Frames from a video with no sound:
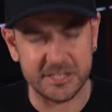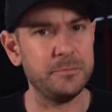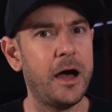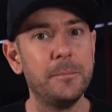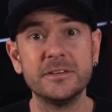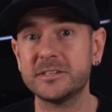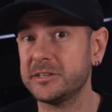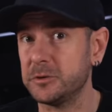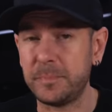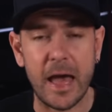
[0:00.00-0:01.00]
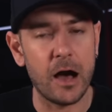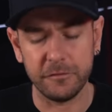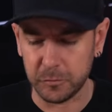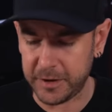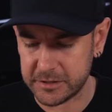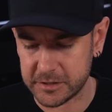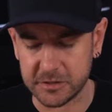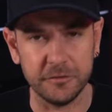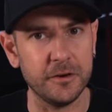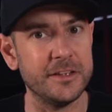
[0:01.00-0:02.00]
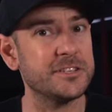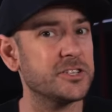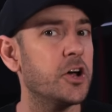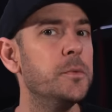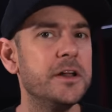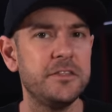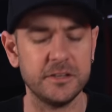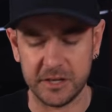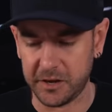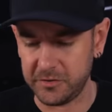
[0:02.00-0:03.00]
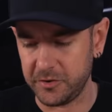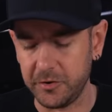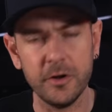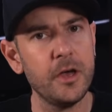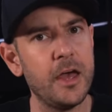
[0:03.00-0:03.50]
SimHub is such a powerful piece of software. There's so many things it can do.